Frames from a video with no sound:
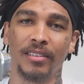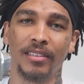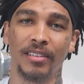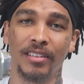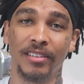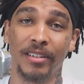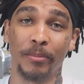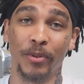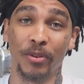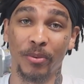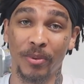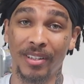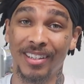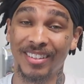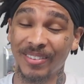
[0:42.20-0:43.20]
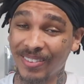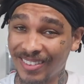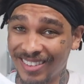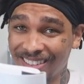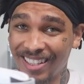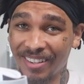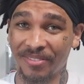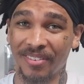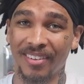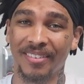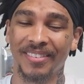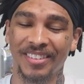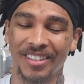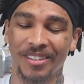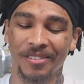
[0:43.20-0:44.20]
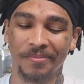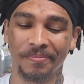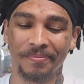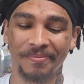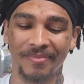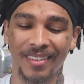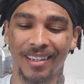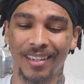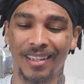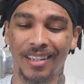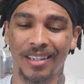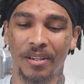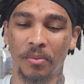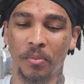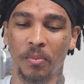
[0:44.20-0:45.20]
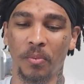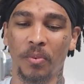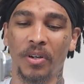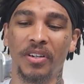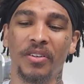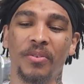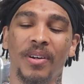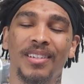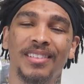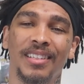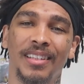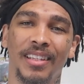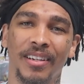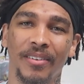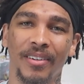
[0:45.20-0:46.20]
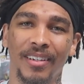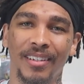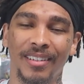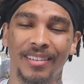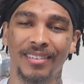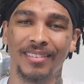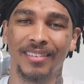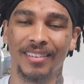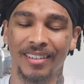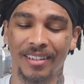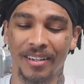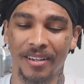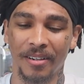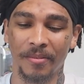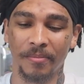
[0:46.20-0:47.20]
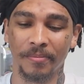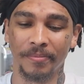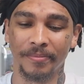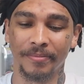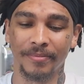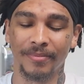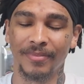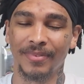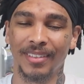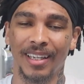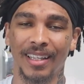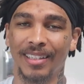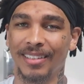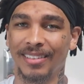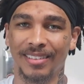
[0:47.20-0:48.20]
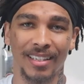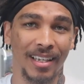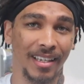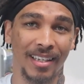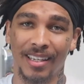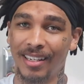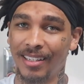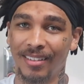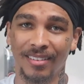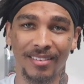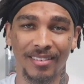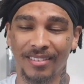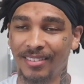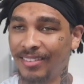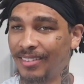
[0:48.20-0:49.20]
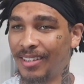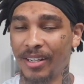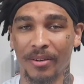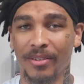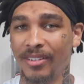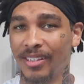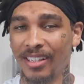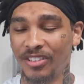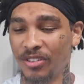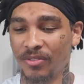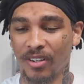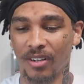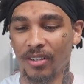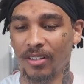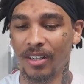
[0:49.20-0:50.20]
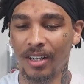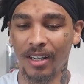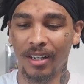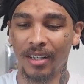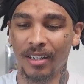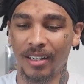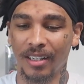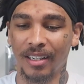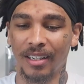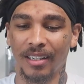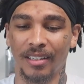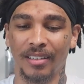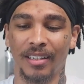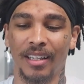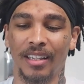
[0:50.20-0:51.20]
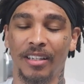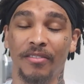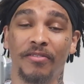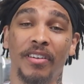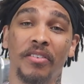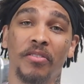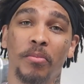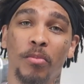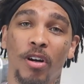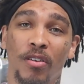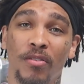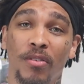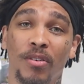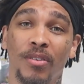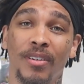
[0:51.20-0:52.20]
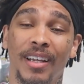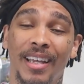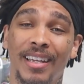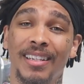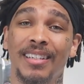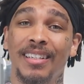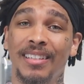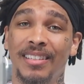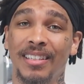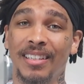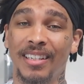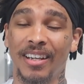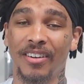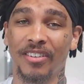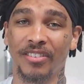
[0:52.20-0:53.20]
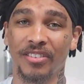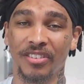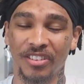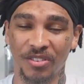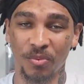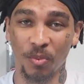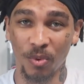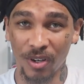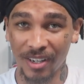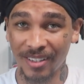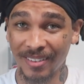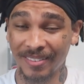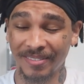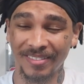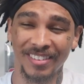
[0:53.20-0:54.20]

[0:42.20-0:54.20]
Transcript: Number 3, this one's different. So, one crazy theory, and this is like any theory that you've heard. And then favorite Marvel and DC character, just one